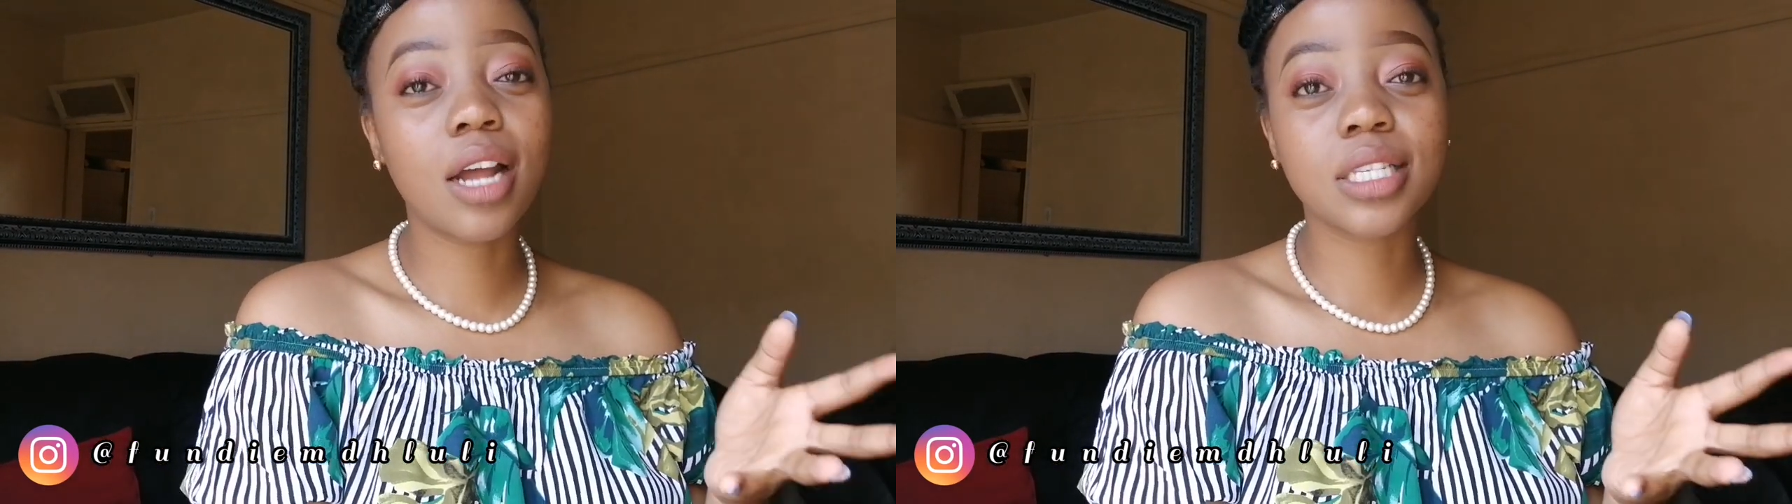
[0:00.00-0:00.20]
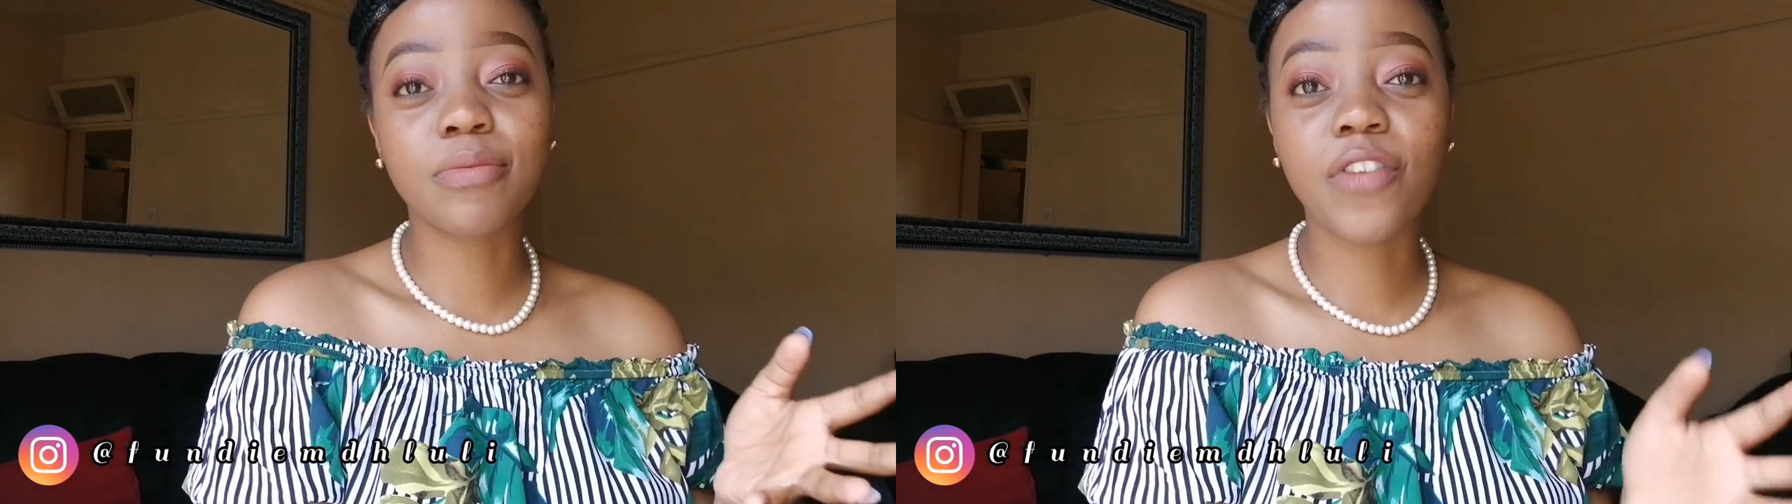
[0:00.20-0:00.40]

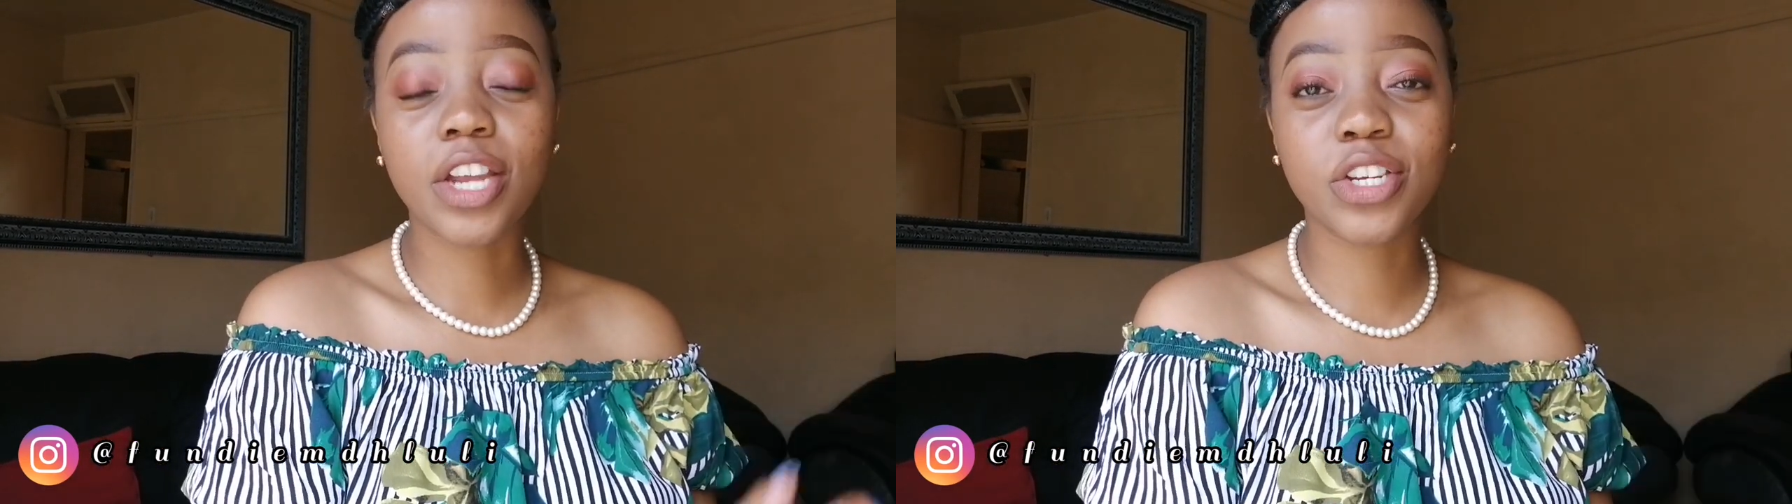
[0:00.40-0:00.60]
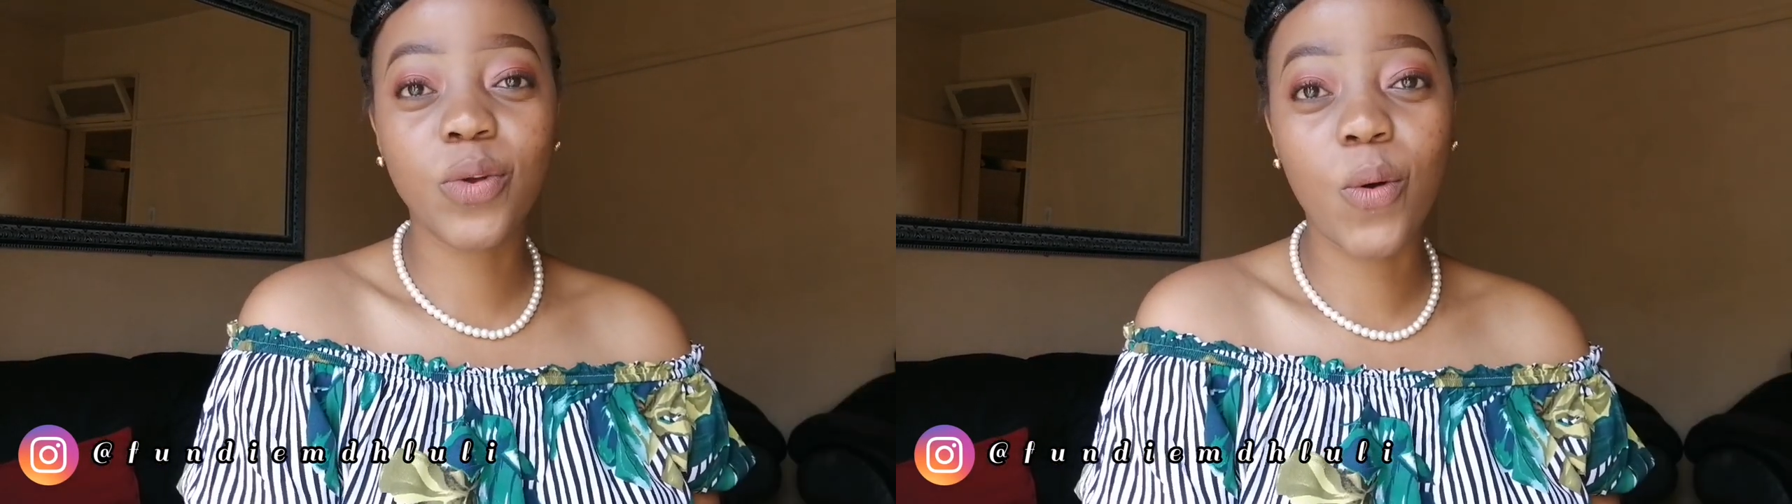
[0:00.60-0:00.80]
on some
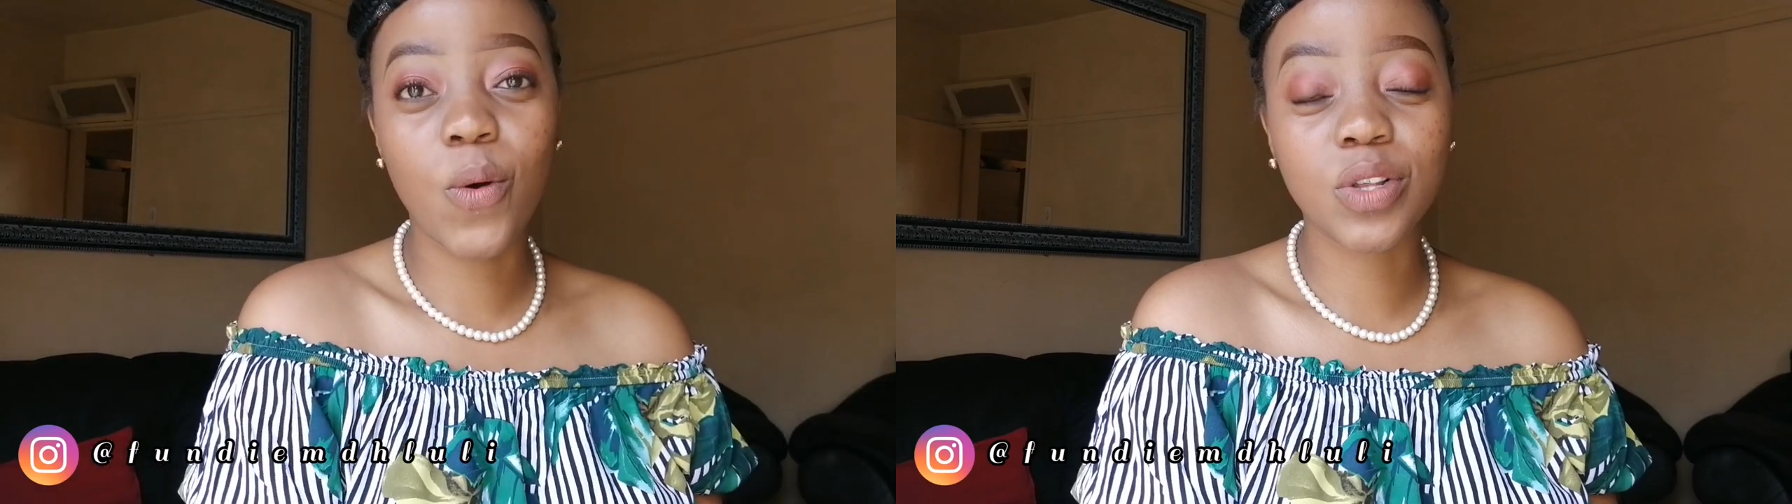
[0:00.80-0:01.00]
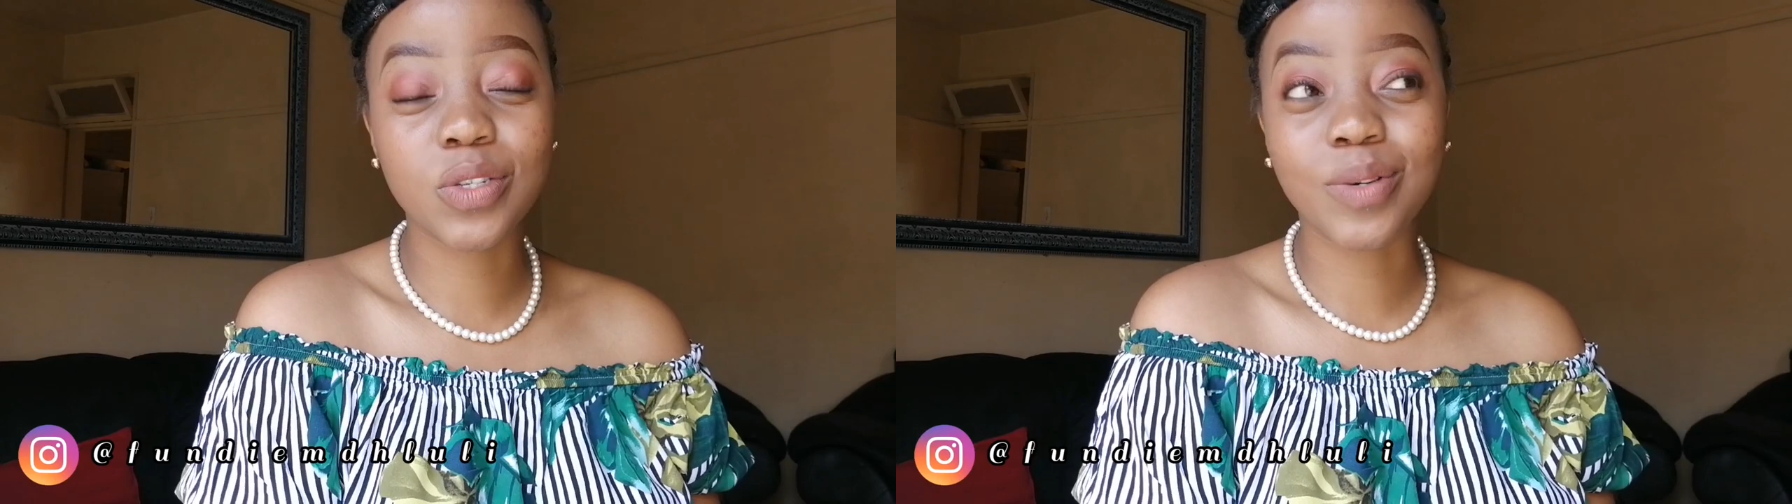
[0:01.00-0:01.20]
fashion hauls.